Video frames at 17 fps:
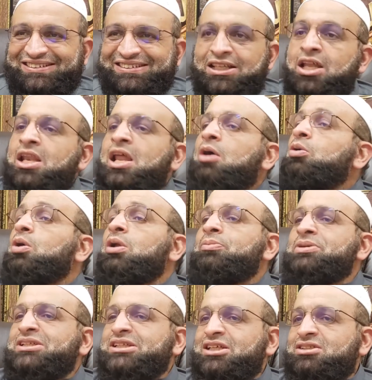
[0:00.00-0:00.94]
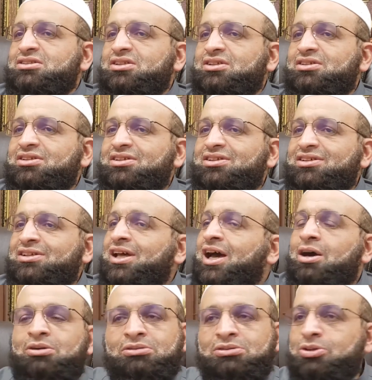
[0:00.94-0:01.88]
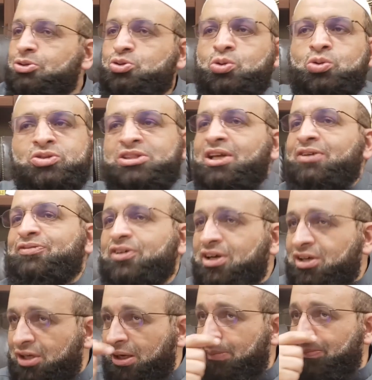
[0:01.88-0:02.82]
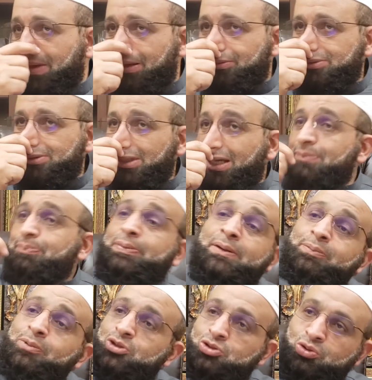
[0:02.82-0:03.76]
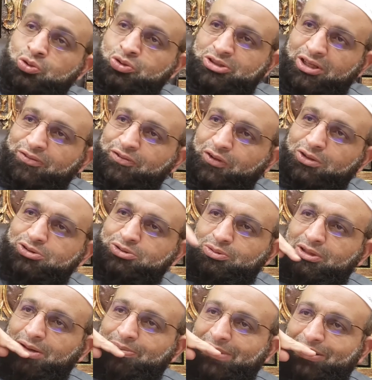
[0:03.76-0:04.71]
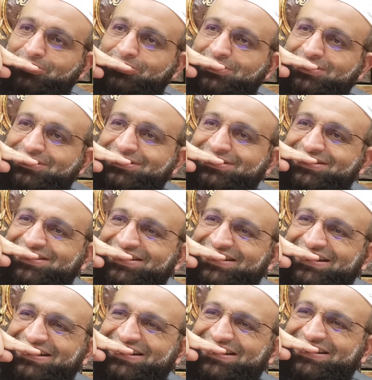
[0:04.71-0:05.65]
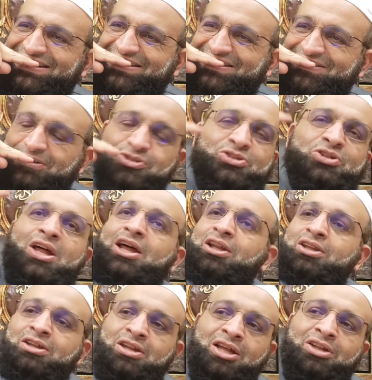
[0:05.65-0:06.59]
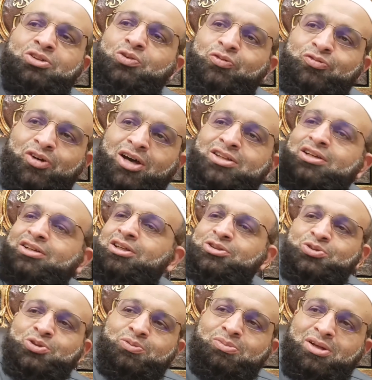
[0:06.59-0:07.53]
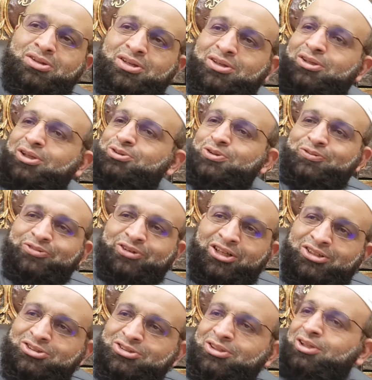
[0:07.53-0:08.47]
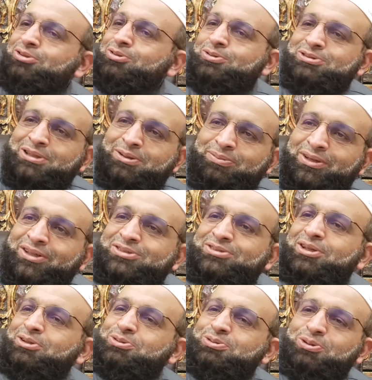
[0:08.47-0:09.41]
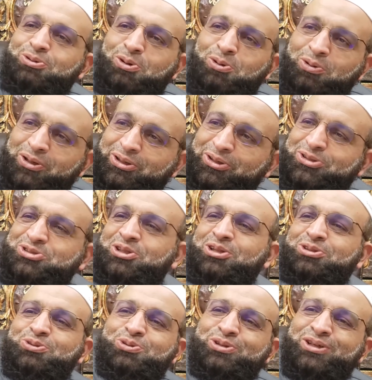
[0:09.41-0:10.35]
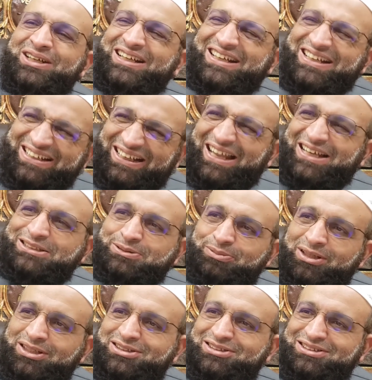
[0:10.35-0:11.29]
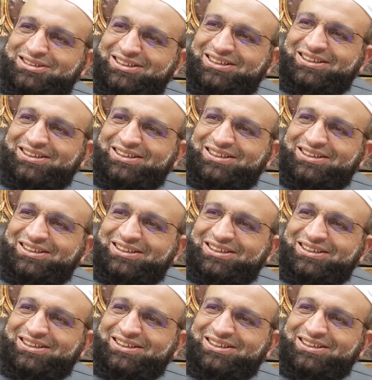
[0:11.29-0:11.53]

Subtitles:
Then now you're going to be tested. Now your true self is going to come out. And people's true self also will come out. Because not your father, not your mother, not your friends, not your siblings, not your co-workers, not your classmates.